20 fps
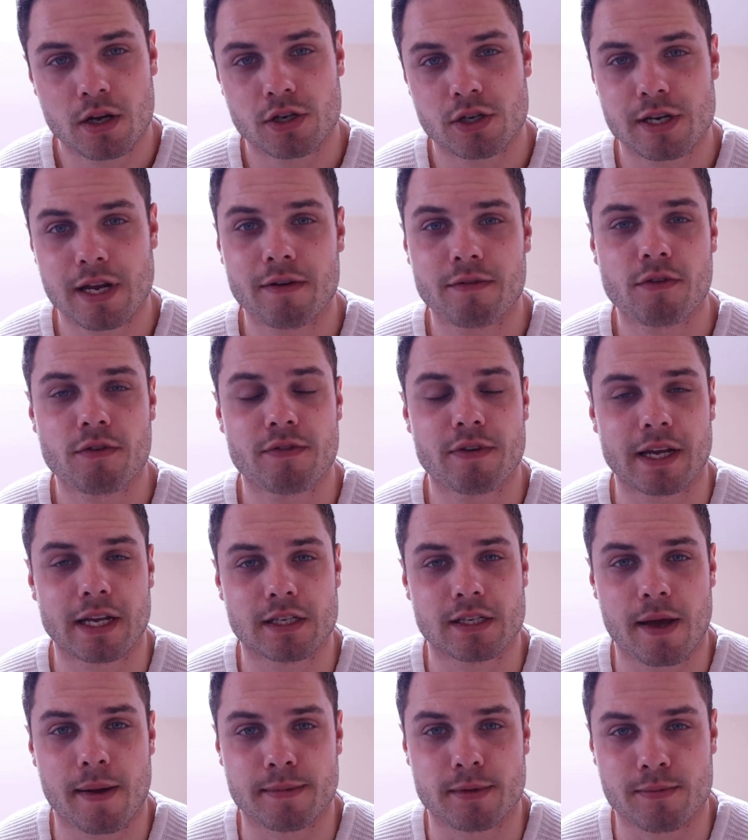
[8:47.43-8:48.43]
just everything
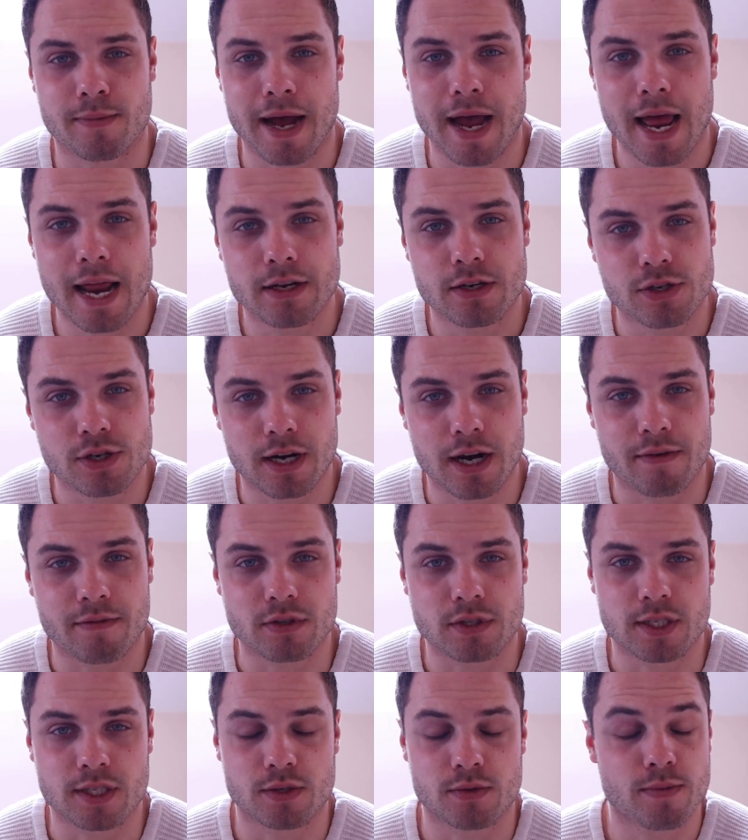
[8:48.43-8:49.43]
in terms of my energy
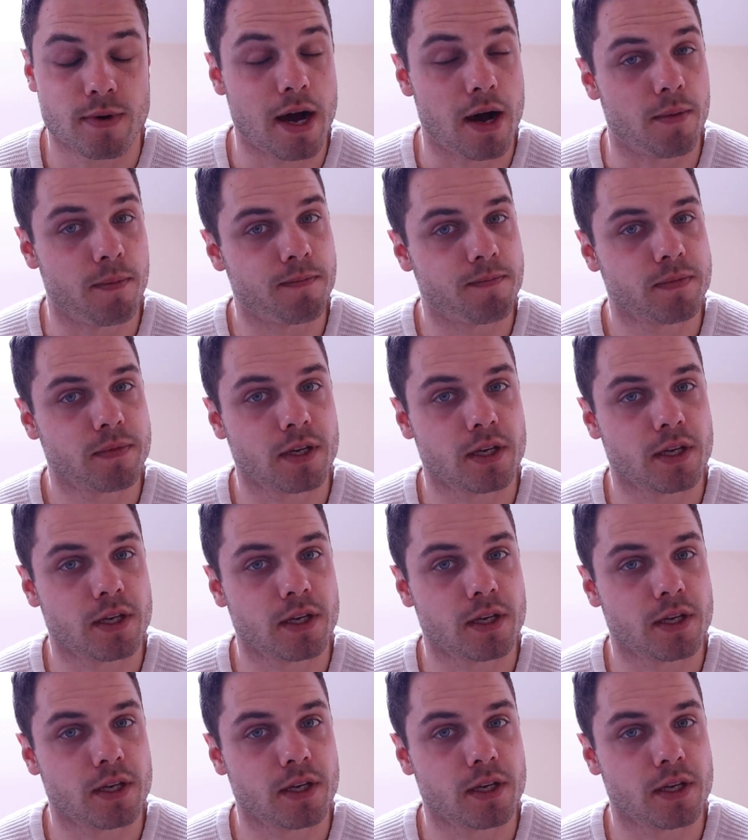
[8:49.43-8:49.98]
levels as well.